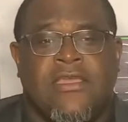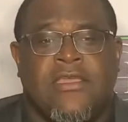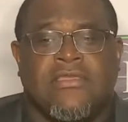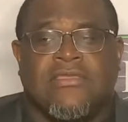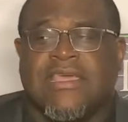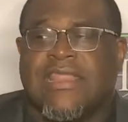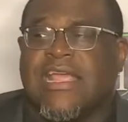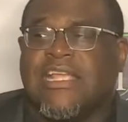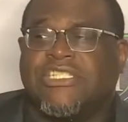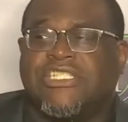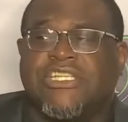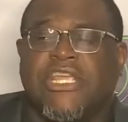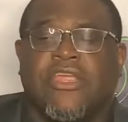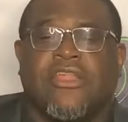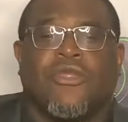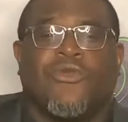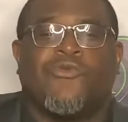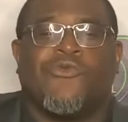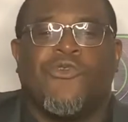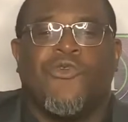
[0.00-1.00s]
that I shared
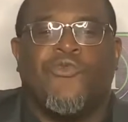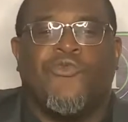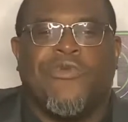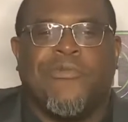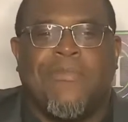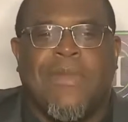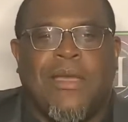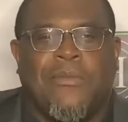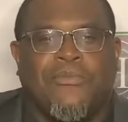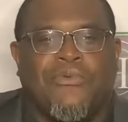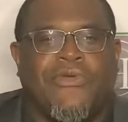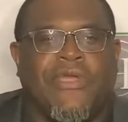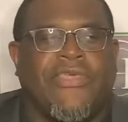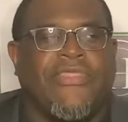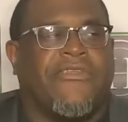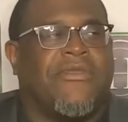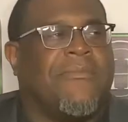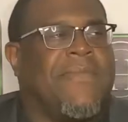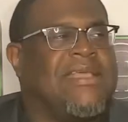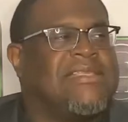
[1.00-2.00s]
a room with my
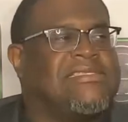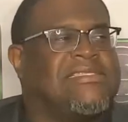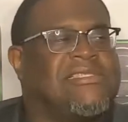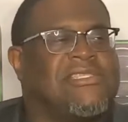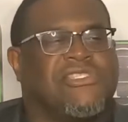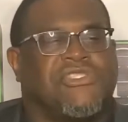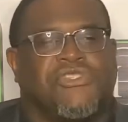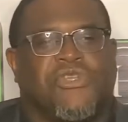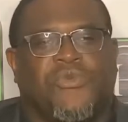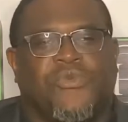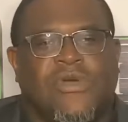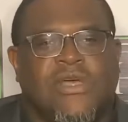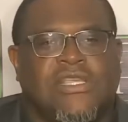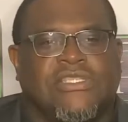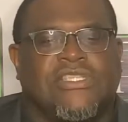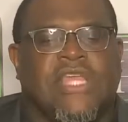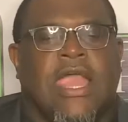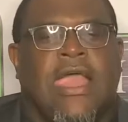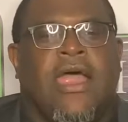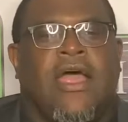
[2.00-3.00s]
brother. My sister
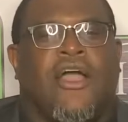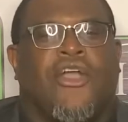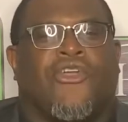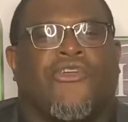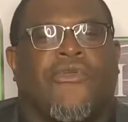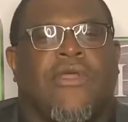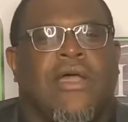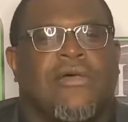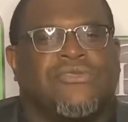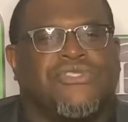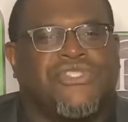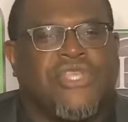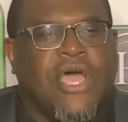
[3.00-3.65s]
was across the